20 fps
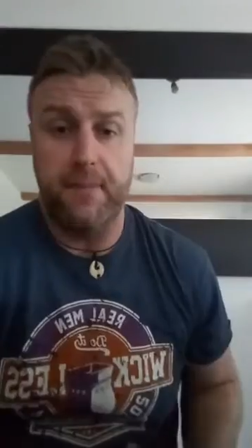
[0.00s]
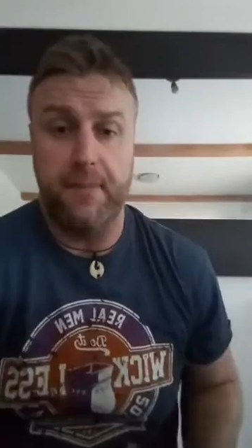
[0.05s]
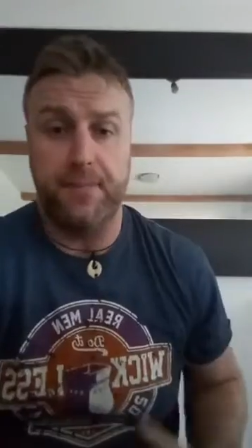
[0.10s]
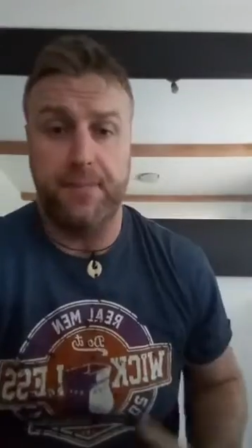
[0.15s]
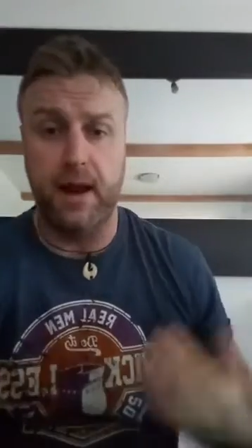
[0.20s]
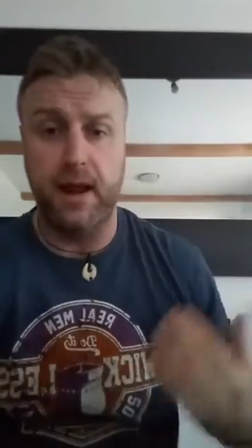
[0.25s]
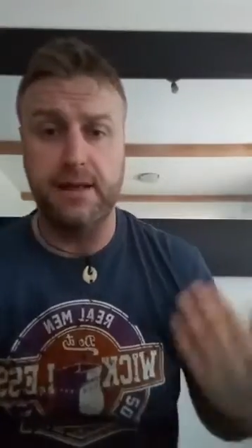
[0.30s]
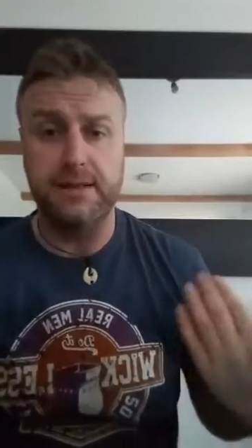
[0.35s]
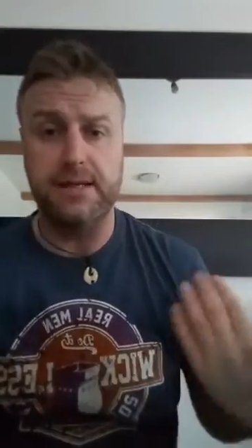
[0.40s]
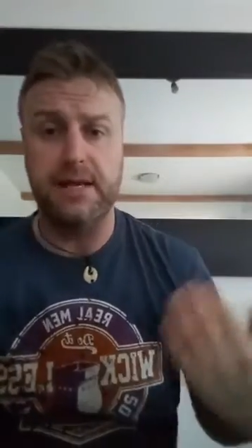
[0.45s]
but I
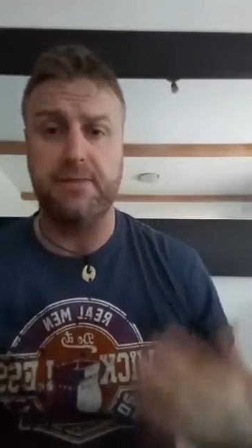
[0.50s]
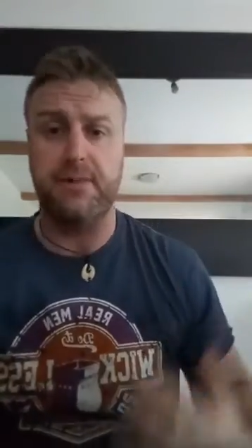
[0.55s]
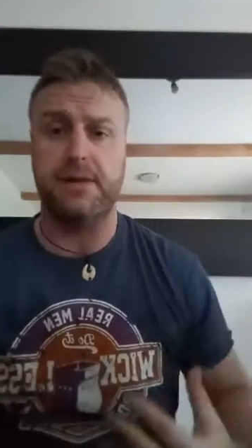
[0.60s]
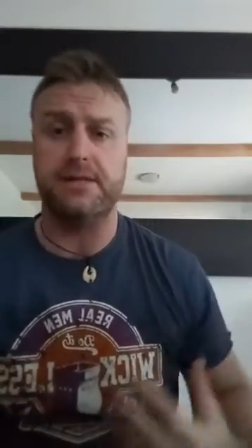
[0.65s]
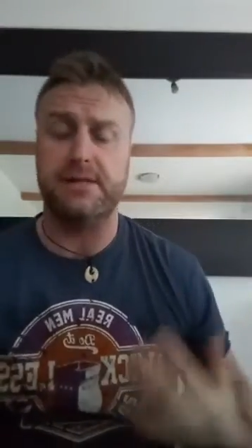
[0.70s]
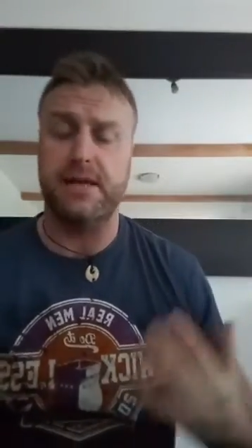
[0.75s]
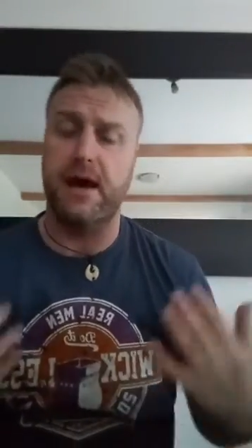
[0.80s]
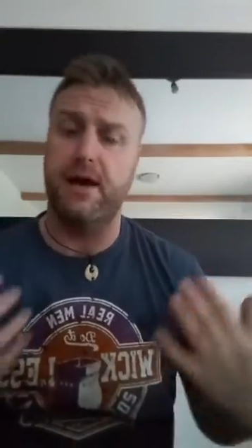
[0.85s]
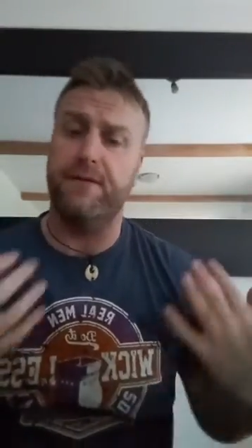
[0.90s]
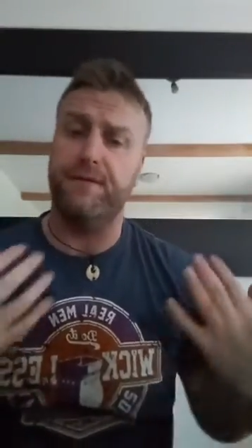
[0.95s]
like to keep
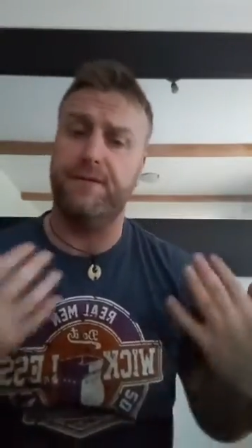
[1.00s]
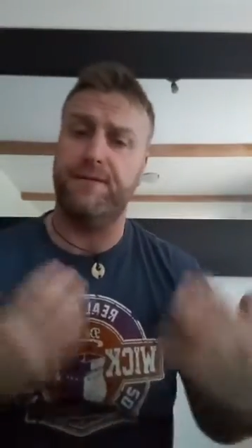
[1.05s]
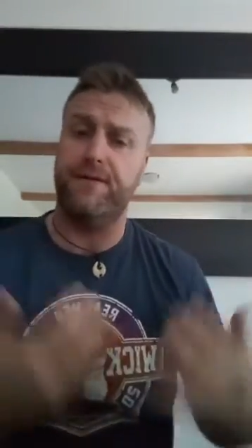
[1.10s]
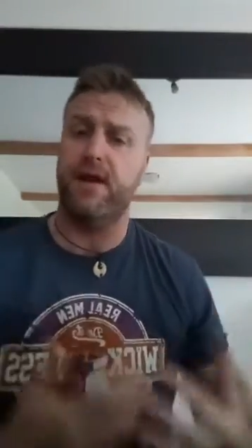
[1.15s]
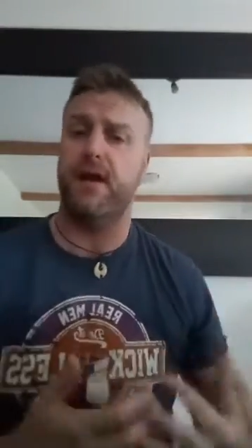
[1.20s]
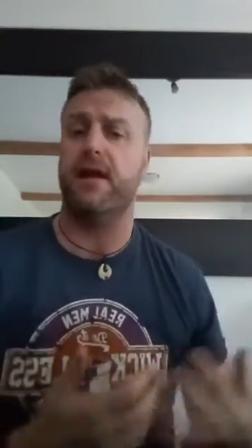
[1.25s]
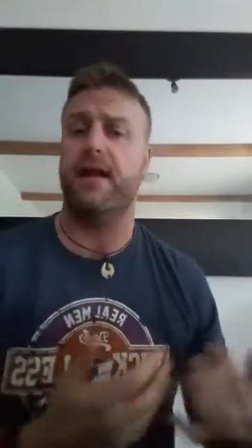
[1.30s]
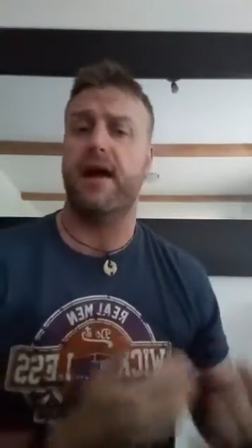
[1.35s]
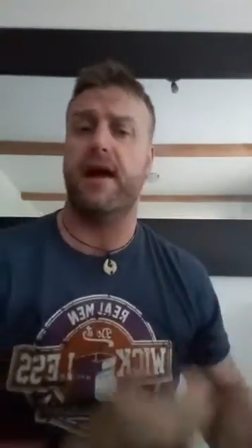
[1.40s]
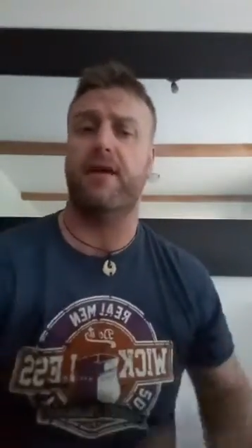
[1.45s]
myself
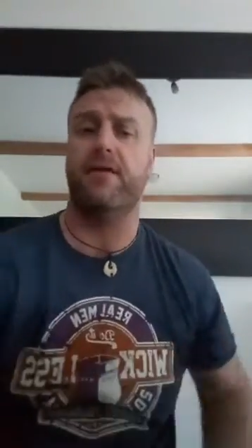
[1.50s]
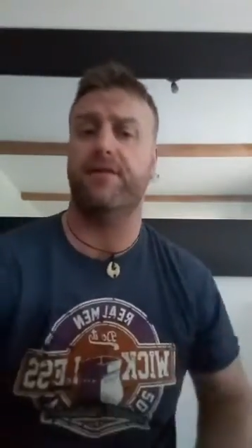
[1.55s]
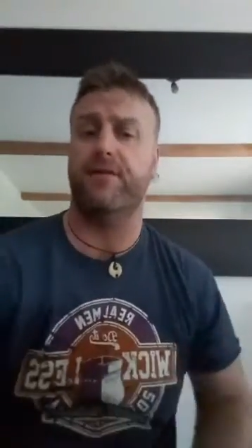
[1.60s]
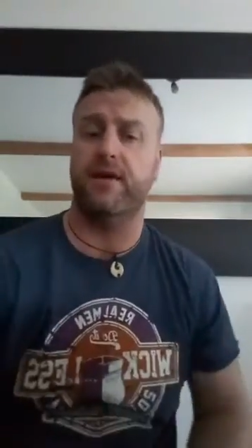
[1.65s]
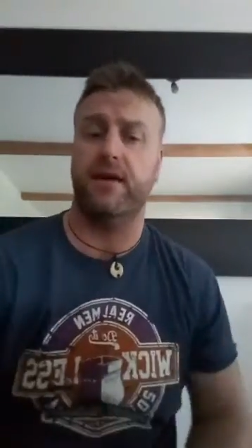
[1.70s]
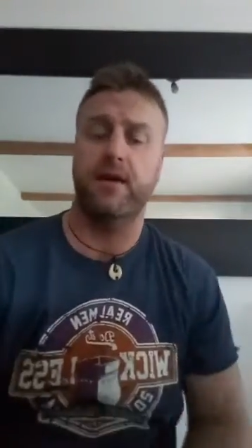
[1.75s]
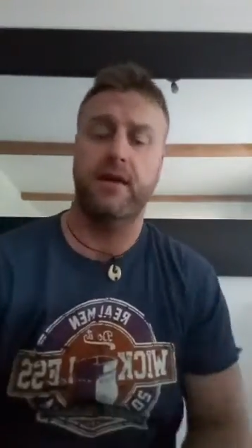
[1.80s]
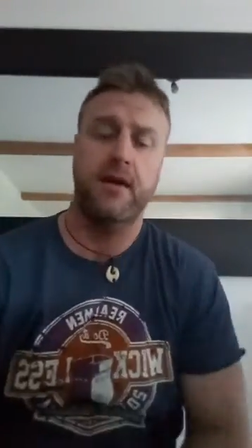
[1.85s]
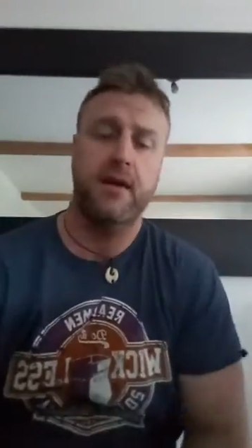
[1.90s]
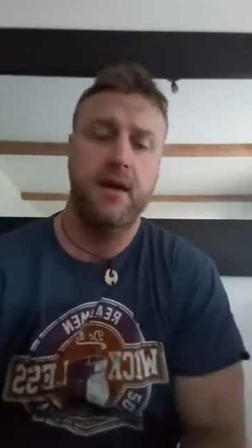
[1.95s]
fit and
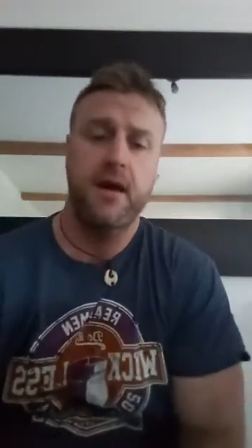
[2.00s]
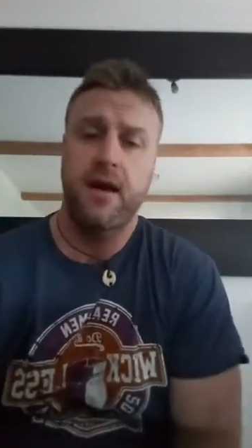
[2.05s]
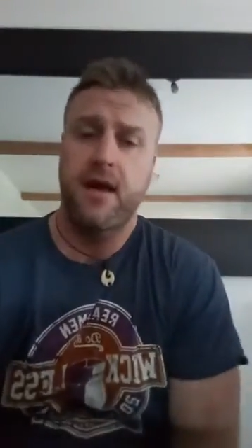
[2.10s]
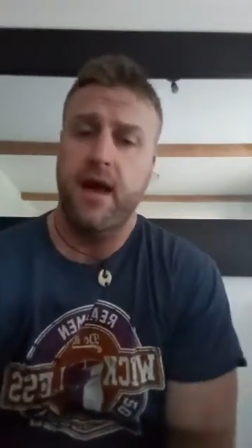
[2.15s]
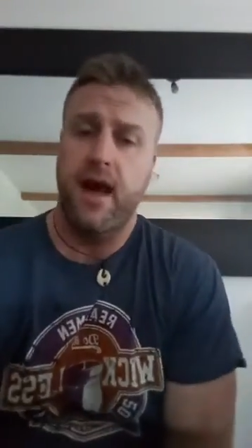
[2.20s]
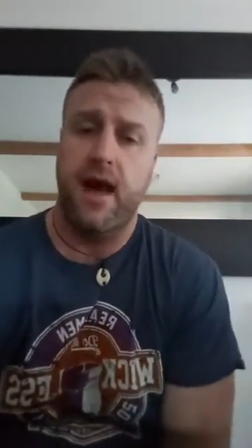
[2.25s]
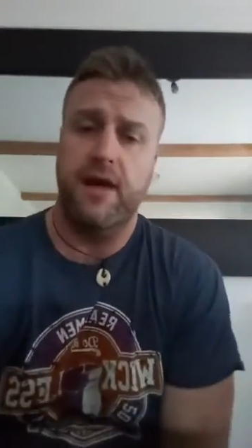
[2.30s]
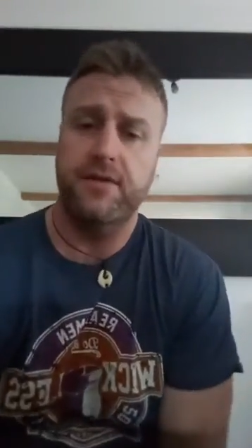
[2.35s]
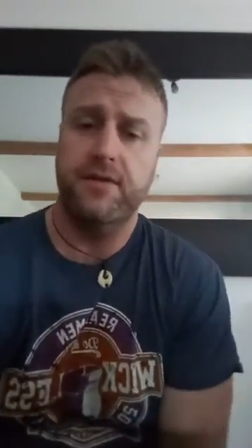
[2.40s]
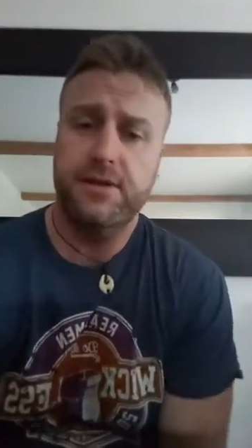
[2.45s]
healthy.
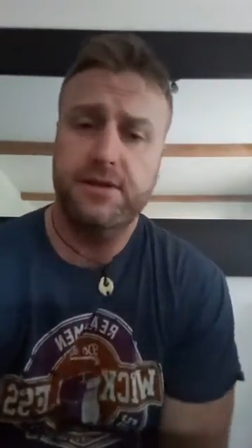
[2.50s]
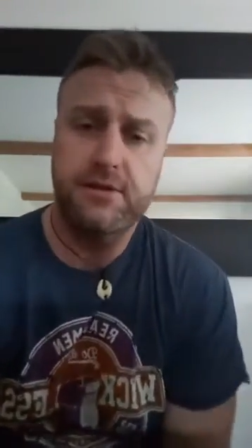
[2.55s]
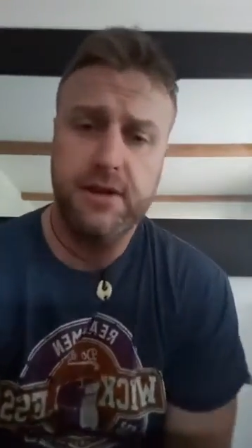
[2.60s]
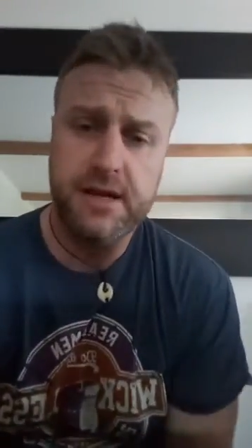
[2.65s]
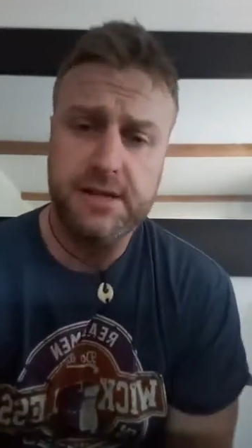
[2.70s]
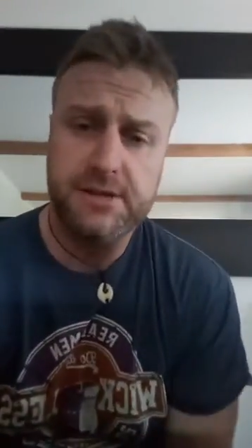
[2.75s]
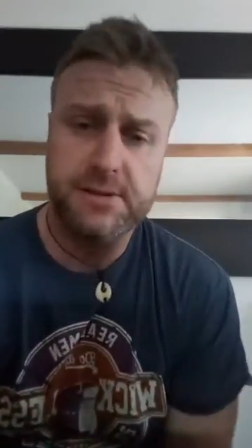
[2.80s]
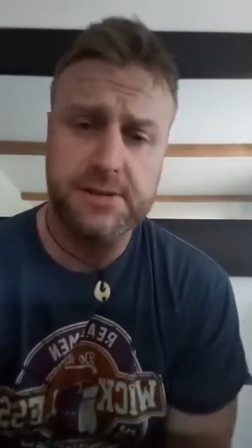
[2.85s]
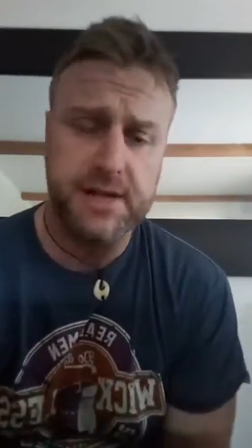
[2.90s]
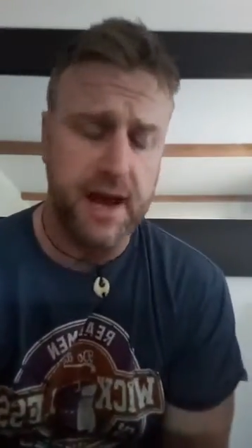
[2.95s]
And the
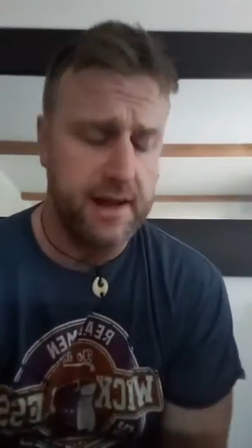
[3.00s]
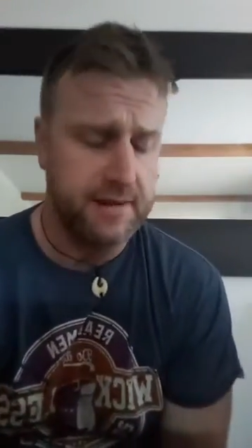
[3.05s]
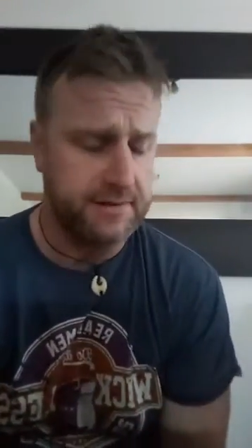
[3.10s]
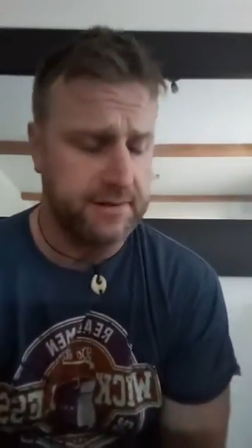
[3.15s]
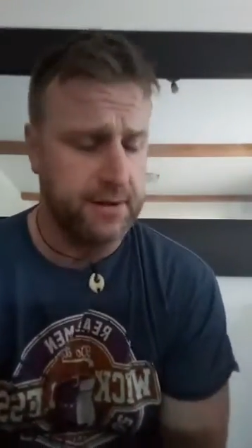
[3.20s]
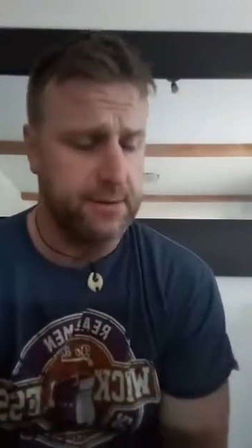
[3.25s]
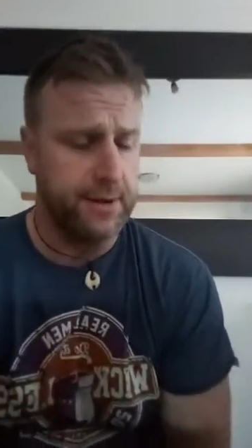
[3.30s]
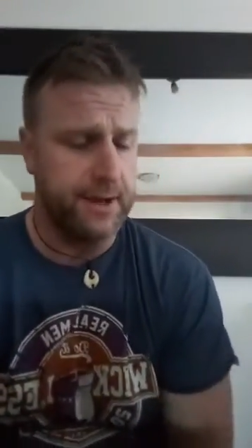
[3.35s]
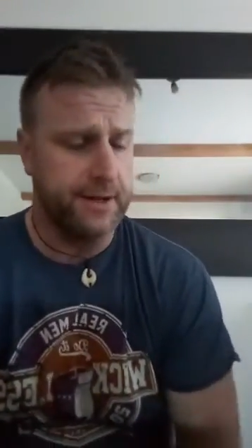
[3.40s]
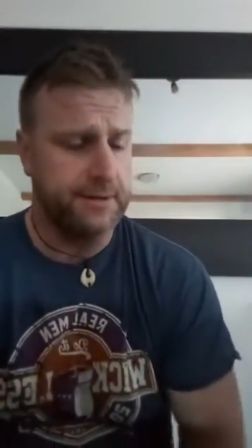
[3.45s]
stress was getting
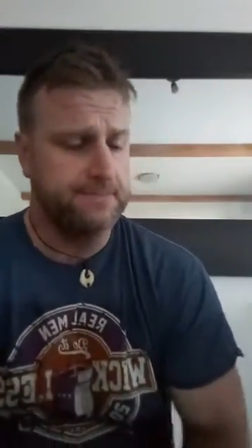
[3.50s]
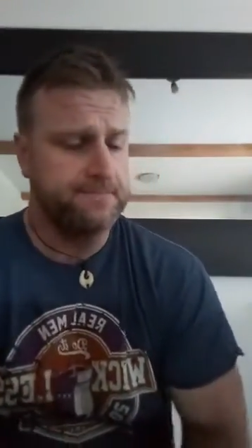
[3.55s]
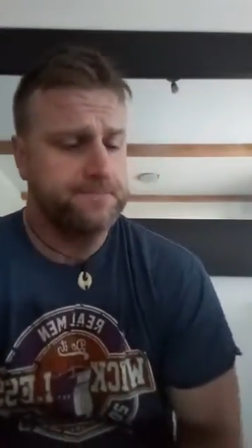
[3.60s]
to me.